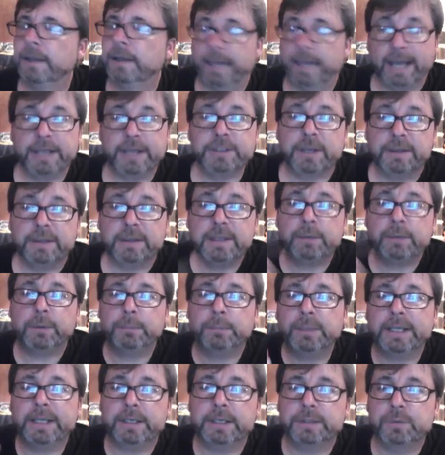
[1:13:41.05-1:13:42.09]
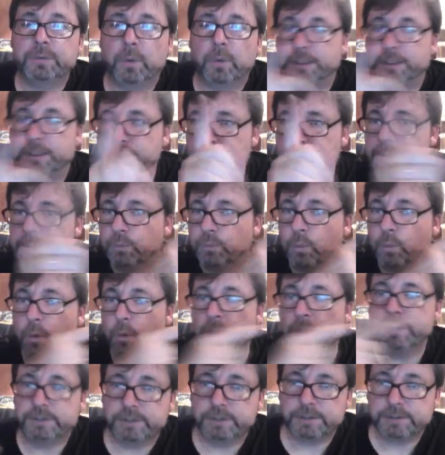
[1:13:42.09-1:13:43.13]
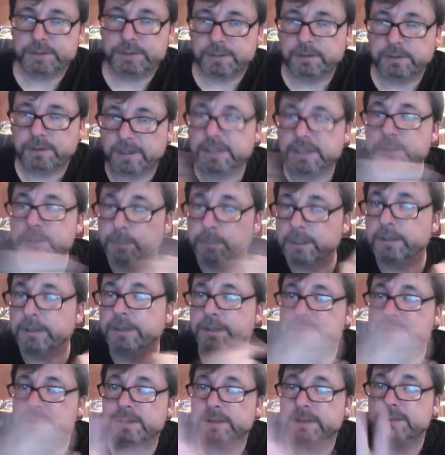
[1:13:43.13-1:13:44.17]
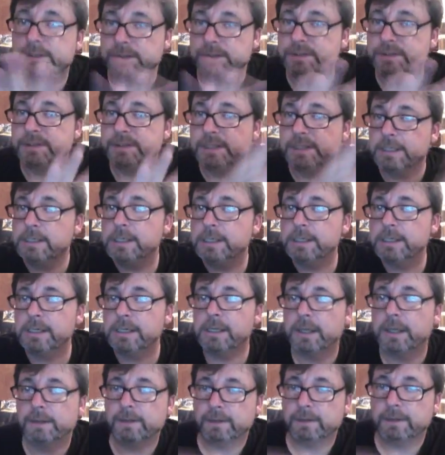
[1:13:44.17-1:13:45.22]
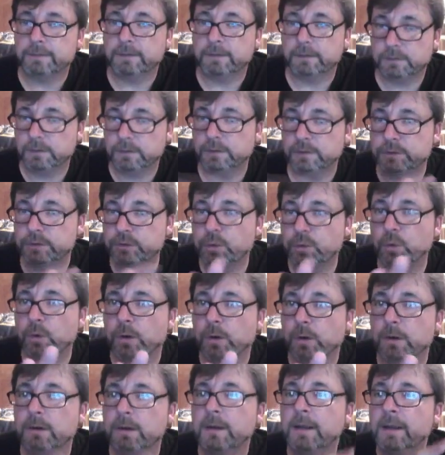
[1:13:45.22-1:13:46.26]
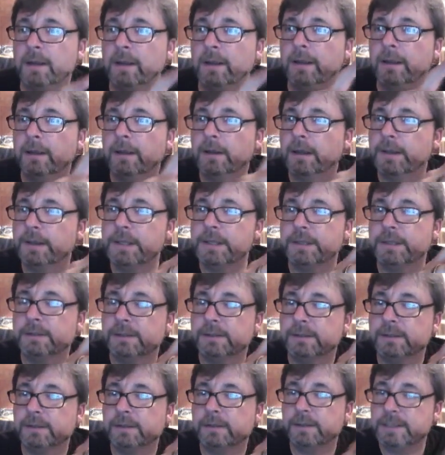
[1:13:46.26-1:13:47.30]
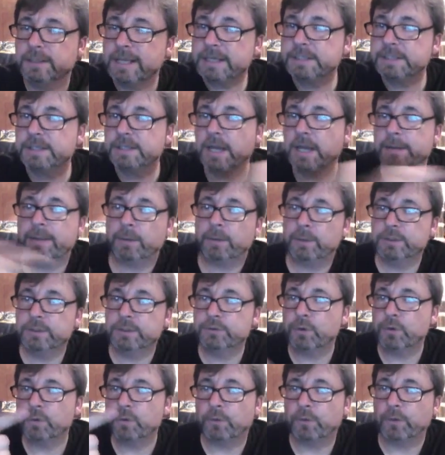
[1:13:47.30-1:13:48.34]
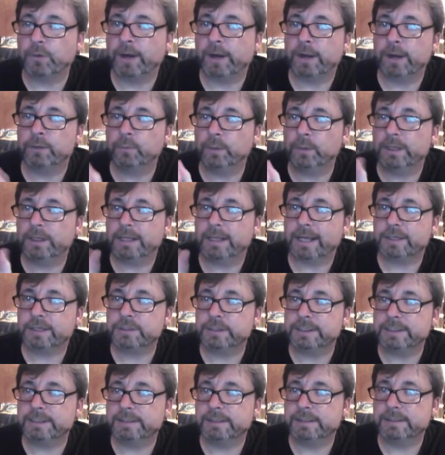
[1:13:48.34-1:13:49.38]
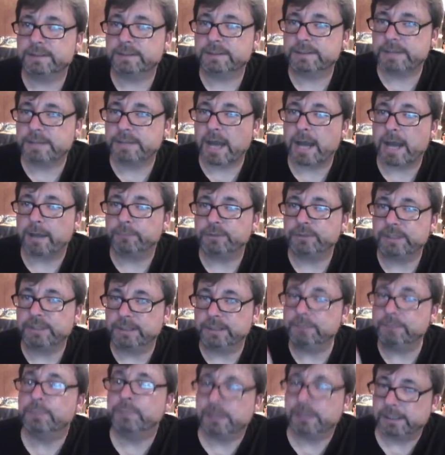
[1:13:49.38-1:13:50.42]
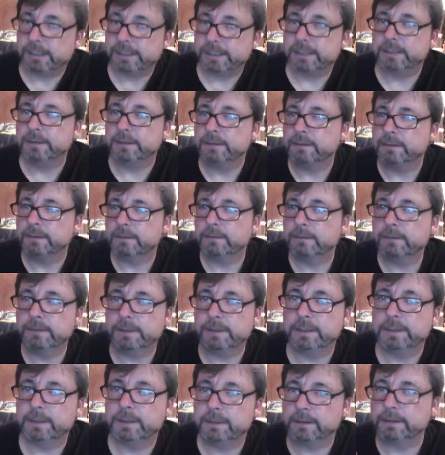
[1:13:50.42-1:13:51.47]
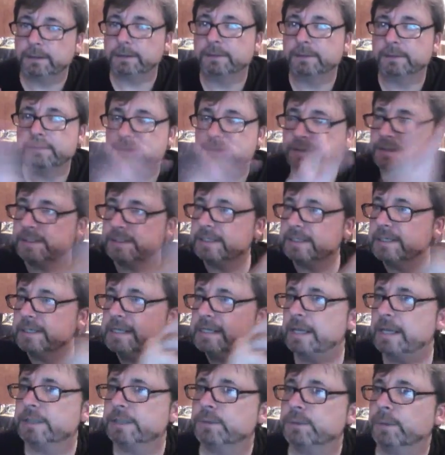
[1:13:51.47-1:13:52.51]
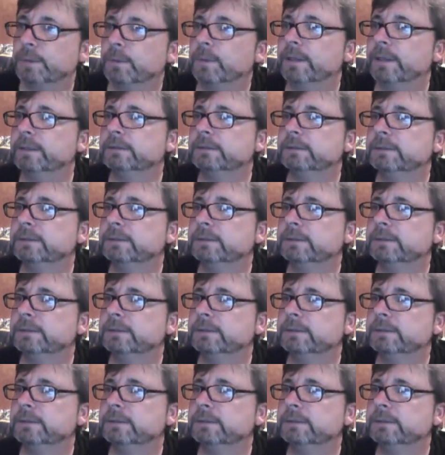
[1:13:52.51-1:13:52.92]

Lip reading: Actually, I think we played it twice. We did once just the experience, the CD, and then the tour. And then the next time that we drove around, we actually stopped and played the CD as we went.